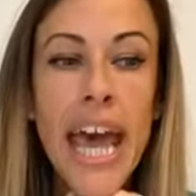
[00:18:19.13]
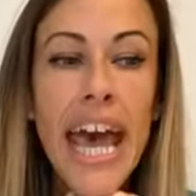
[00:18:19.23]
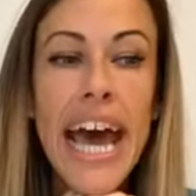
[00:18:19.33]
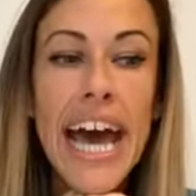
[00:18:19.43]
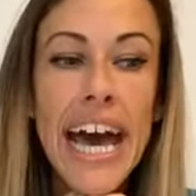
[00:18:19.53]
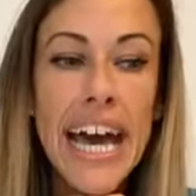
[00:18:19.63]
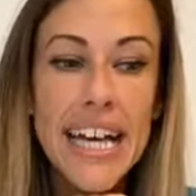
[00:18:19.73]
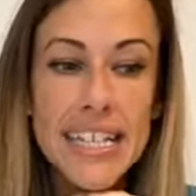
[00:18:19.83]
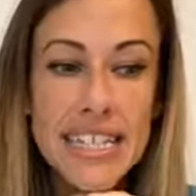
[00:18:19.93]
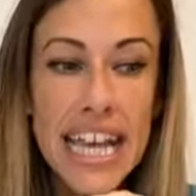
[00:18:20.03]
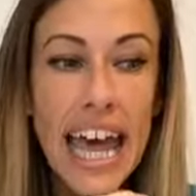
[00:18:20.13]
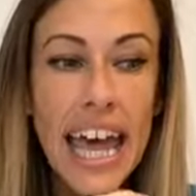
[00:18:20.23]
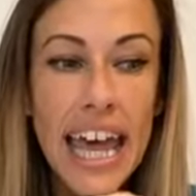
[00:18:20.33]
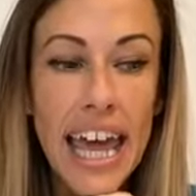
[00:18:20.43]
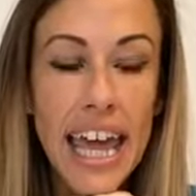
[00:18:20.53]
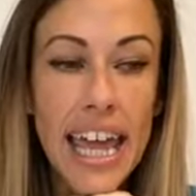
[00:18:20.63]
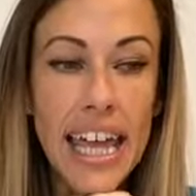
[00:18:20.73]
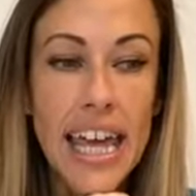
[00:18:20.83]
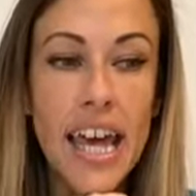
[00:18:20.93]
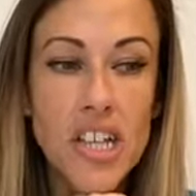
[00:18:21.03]

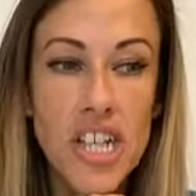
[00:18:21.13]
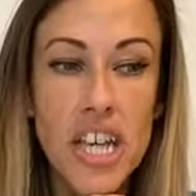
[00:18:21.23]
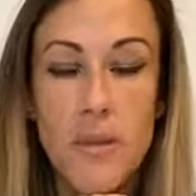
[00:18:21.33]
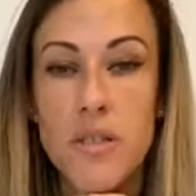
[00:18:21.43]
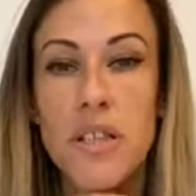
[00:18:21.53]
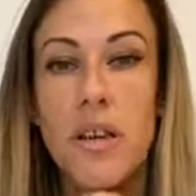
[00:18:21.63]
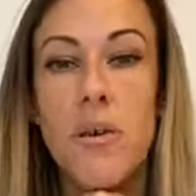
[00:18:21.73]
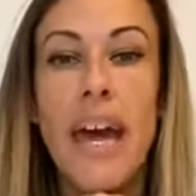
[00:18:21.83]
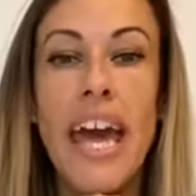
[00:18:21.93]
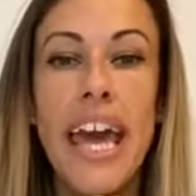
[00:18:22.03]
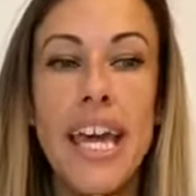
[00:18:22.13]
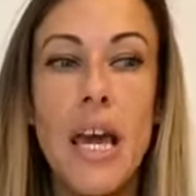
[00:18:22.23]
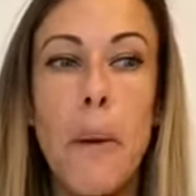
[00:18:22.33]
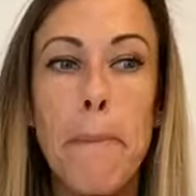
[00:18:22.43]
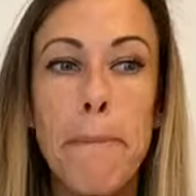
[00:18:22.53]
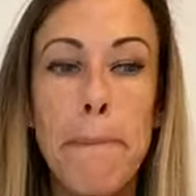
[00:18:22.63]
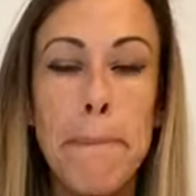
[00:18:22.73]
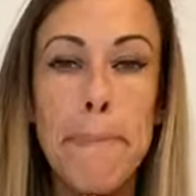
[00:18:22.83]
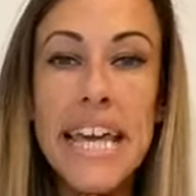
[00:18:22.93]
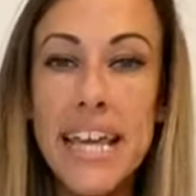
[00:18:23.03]
she goes to a
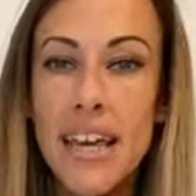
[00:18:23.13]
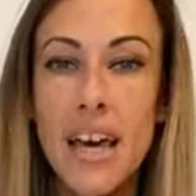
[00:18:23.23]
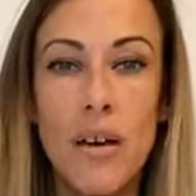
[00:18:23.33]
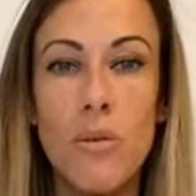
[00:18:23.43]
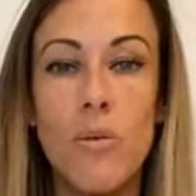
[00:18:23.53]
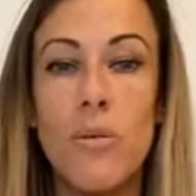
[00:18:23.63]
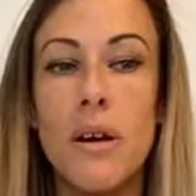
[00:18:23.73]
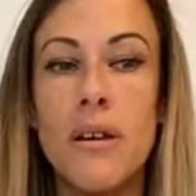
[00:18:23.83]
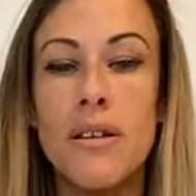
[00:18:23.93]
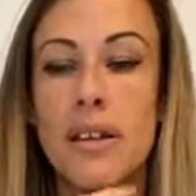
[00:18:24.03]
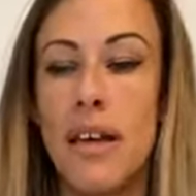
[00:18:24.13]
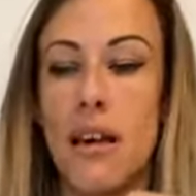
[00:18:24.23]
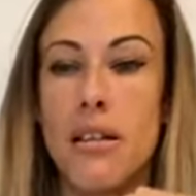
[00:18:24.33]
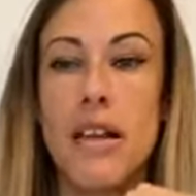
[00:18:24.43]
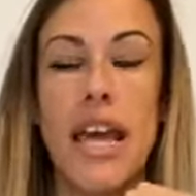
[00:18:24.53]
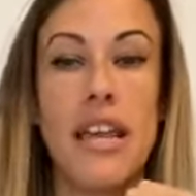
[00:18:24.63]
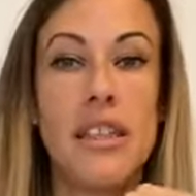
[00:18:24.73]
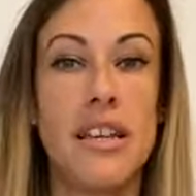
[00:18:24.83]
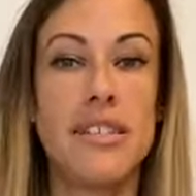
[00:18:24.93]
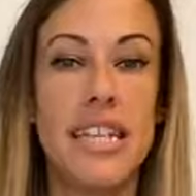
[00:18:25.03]
bingo on a
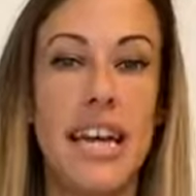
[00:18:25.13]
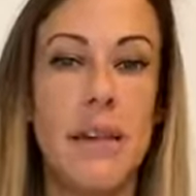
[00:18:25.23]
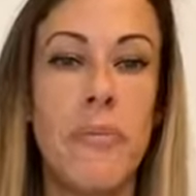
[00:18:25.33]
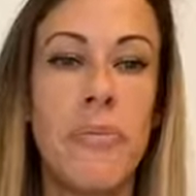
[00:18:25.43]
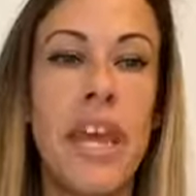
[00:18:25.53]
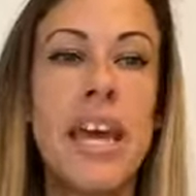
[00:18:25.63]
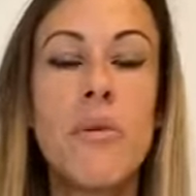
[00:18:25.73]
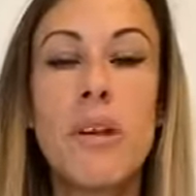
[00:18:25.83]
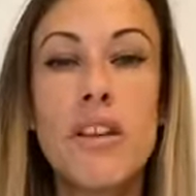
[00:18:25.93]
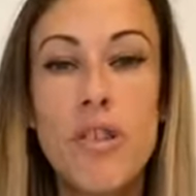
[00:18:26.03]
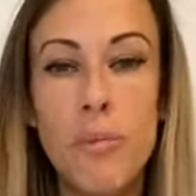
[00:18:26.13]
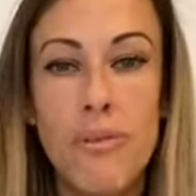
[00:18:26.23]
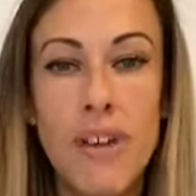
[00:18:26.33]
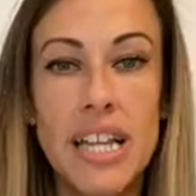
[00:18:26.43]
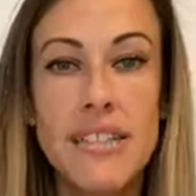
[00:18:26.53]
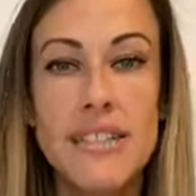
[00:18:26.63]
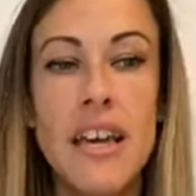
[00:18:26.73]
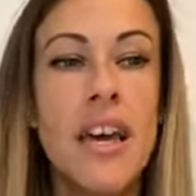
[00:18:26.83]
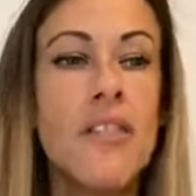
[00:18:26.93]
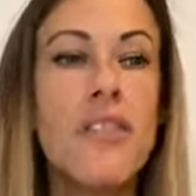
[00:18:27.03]
Thursday night with a group of friends.
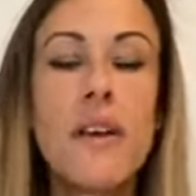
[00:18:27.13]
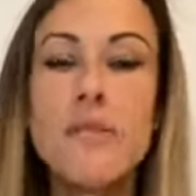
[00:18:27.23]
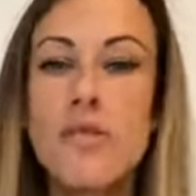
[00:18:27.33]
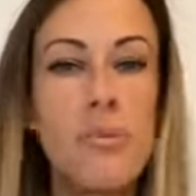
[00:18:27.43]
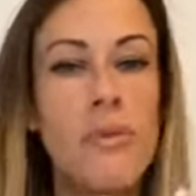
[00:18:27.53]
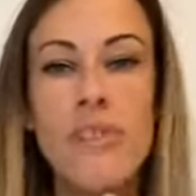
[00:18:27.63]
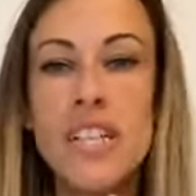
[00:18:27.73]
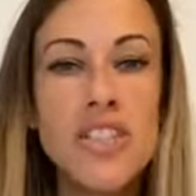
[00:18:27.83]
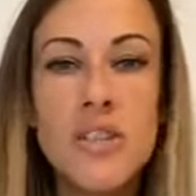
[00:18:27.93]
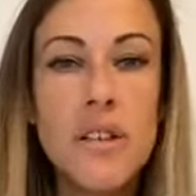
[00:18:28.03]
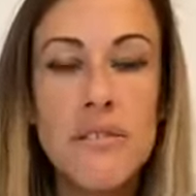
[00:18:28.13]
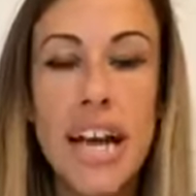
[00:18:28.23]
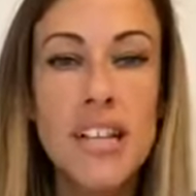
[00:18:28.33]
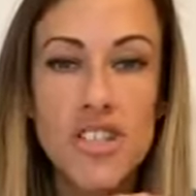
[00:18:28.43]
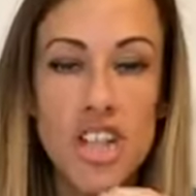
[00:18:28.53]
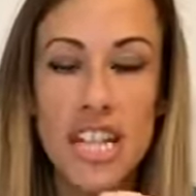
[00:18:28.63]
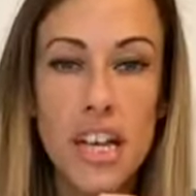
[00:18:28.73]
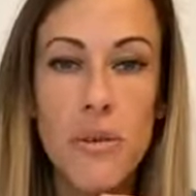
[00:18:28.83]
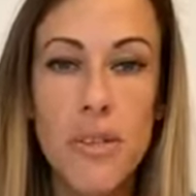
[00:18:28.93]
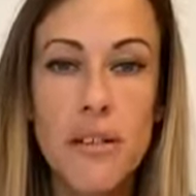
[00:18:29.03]
Those group of friends, you don't actually
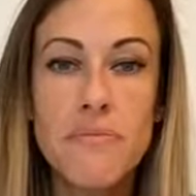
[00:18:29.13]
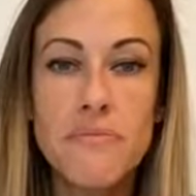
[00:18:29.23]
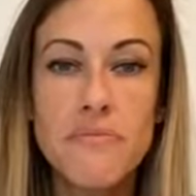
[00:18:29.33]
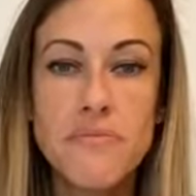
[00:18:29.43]
know them.